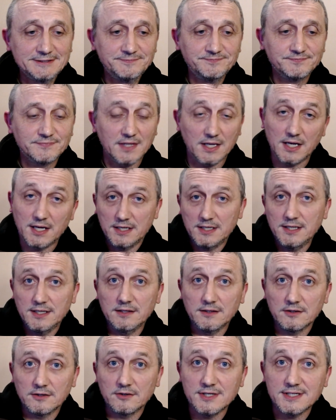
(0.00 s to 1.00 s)
And he
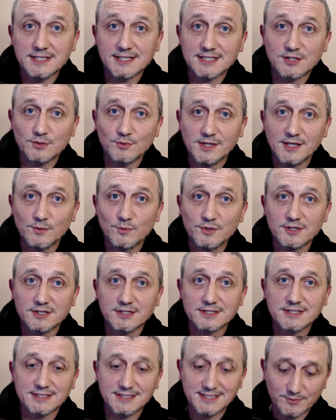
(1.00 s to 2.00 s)
agrees that's the way it was.
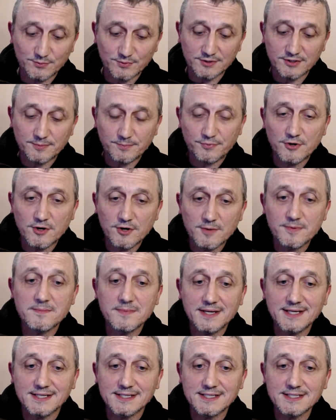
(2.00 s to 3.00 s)
I said, well, the problem
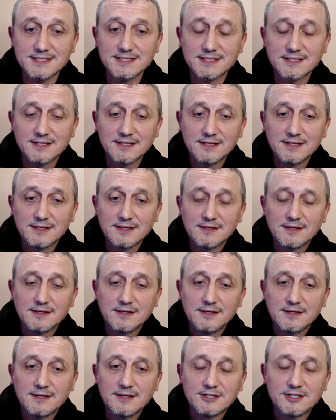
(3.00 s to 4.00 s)
is,
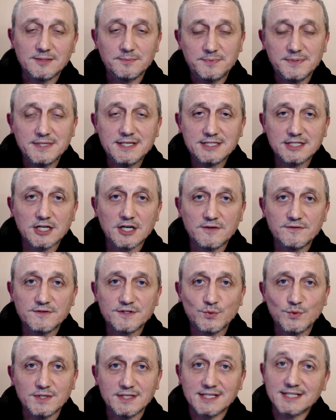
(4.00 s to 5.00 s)
to be a Jehovah's
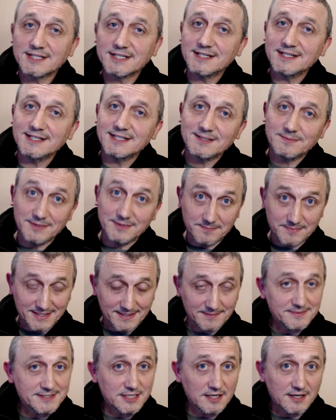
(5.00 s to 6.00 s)
Witness, I need to be
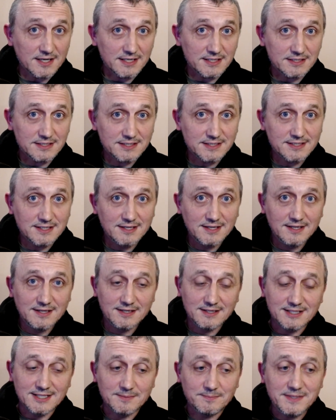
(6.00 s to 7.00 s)
baptized.
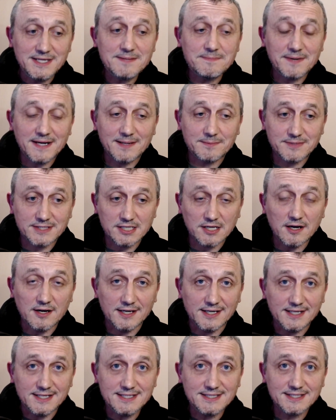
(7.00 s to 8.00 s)
To be
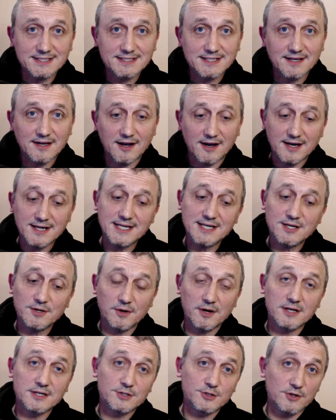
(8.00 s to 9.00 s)
baptized, I need to
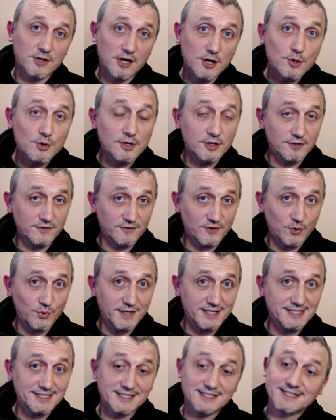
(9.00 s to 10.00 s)
answer a whole load of
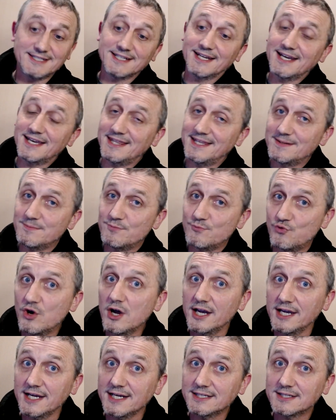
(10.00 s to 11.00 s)
questions and get them
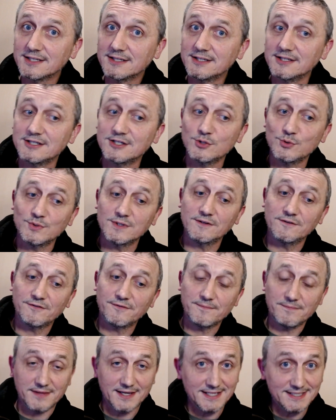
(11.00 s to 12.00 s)
right to do with
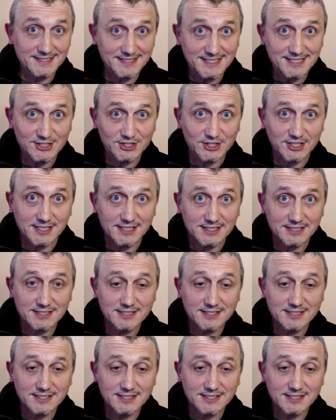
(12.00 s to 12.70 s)
their teachings.